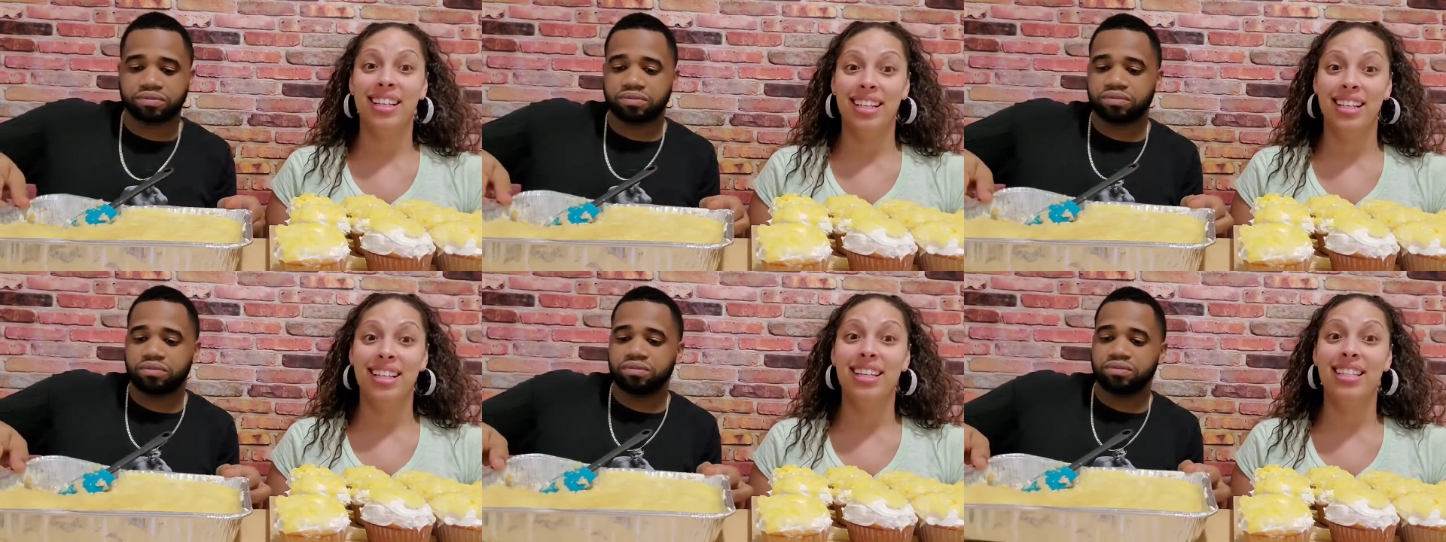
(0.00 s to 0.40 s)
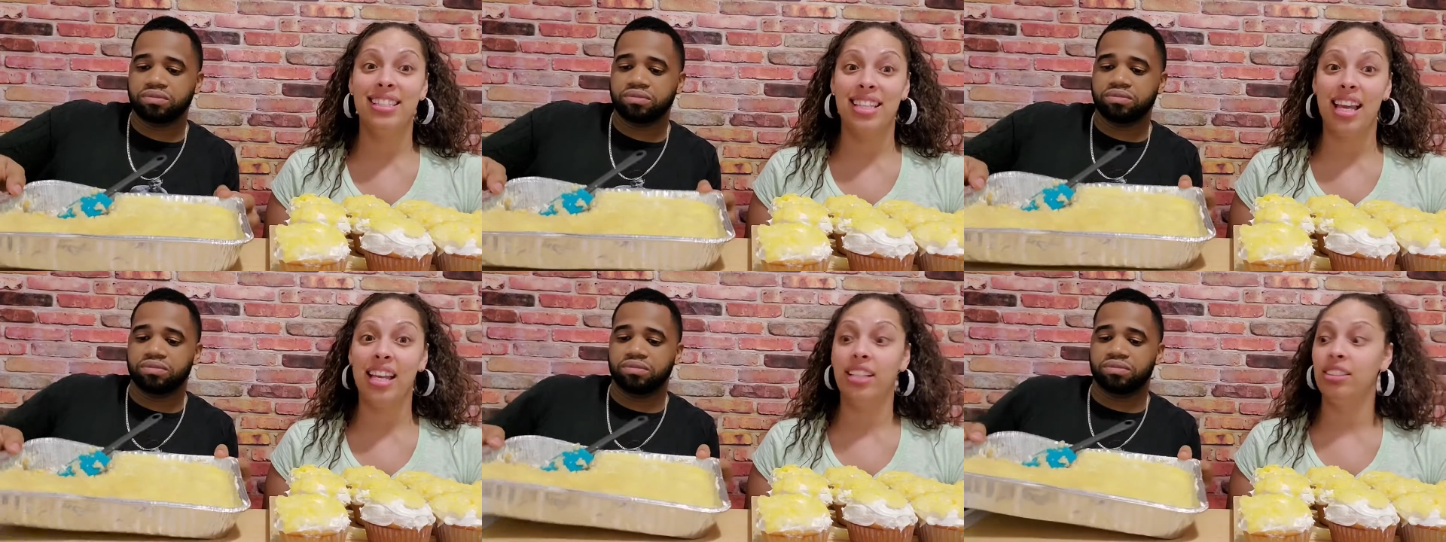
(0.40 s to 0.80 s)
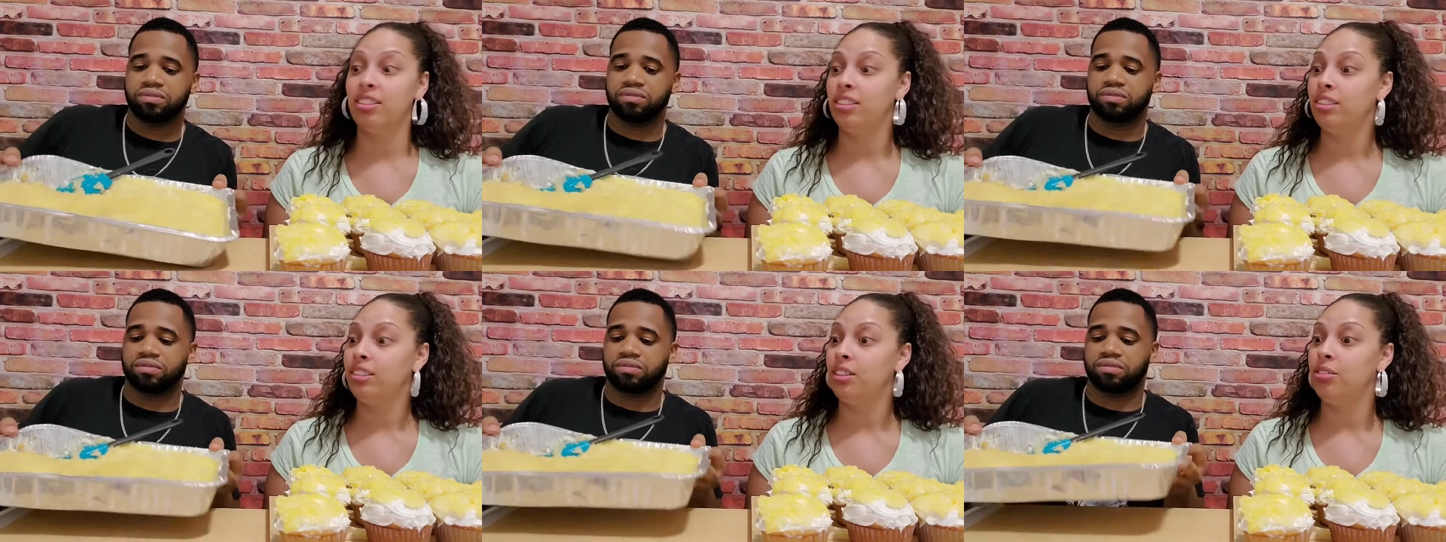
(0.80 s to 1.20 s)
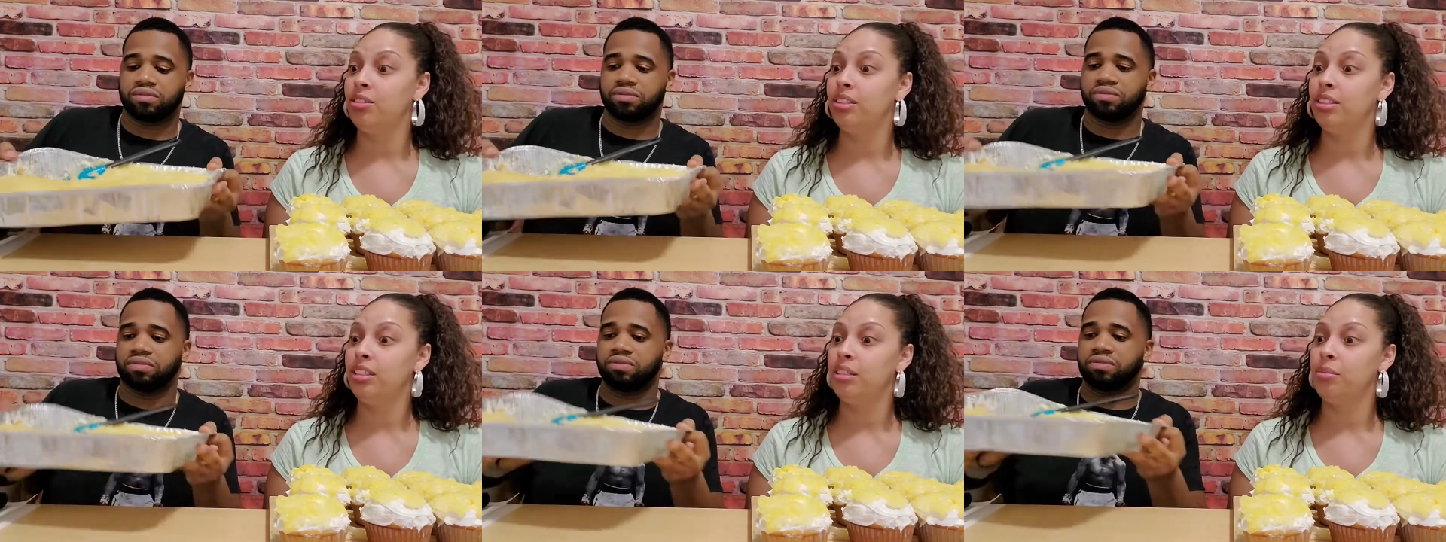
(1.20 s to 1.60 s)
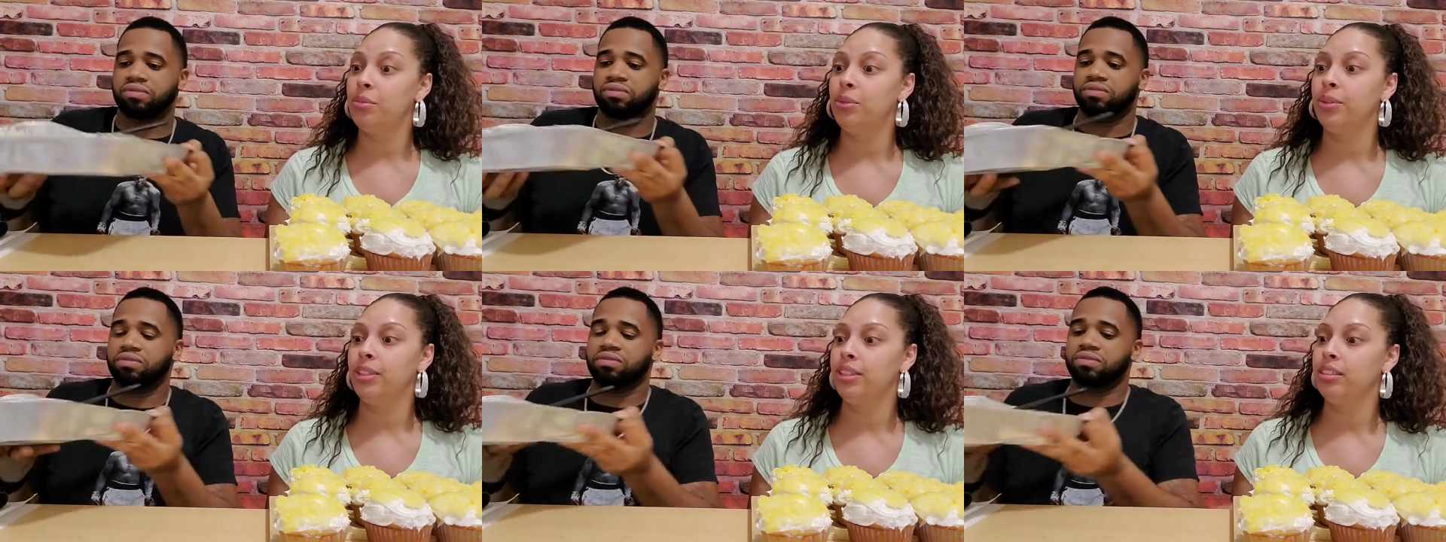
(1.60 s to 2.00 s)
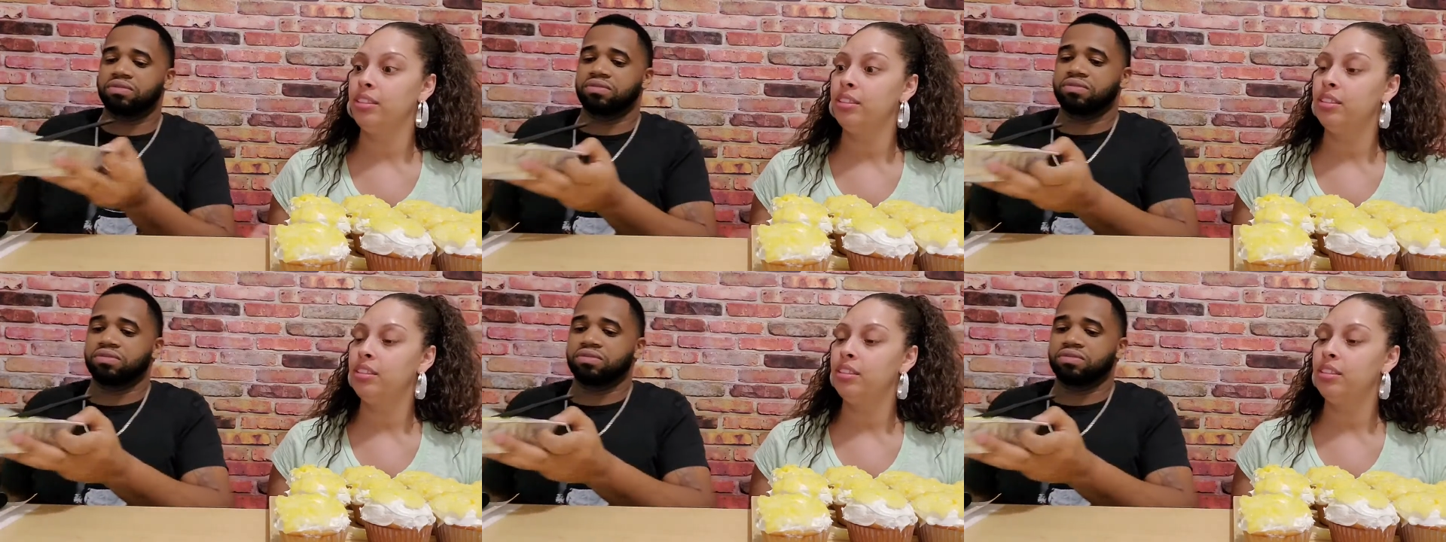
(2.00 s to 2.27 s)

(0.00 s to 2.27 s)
Speaker 1: His cake looks so good and moist.